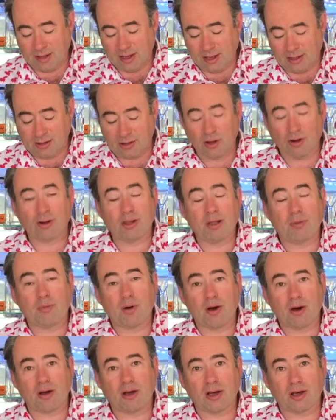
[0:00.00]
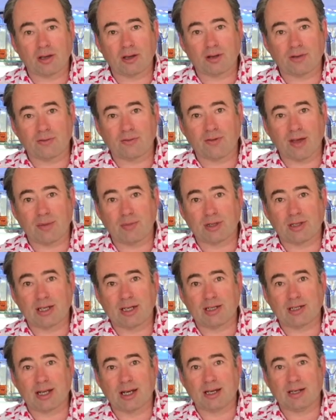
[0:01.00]
Dorothy Parker famously
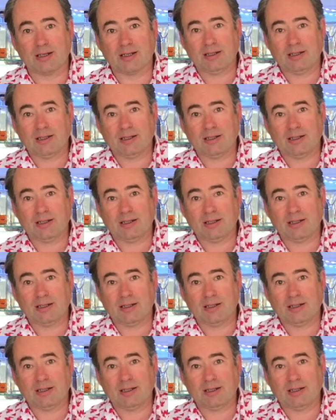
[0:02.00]
said,